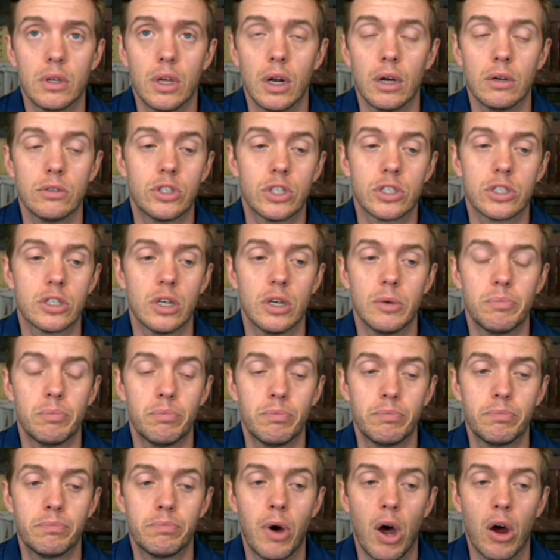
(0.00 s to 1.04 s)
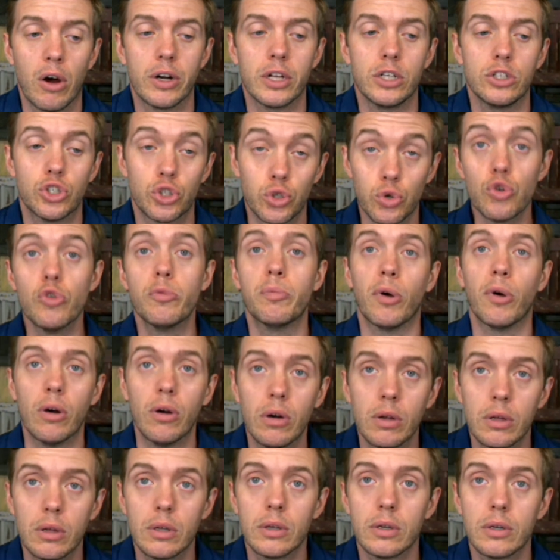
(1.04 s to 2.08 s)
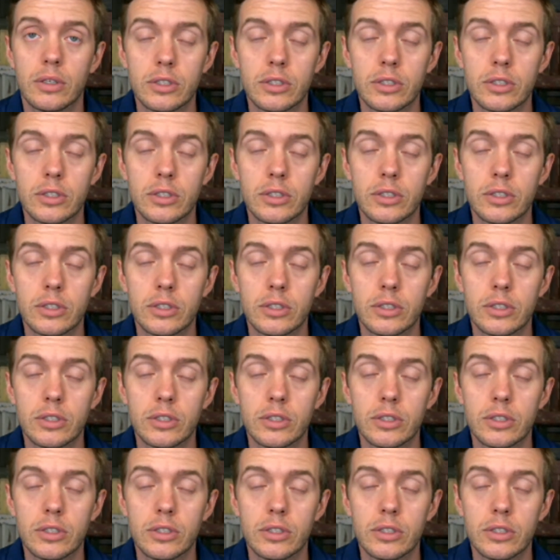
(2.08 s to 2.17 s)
Just a party trooper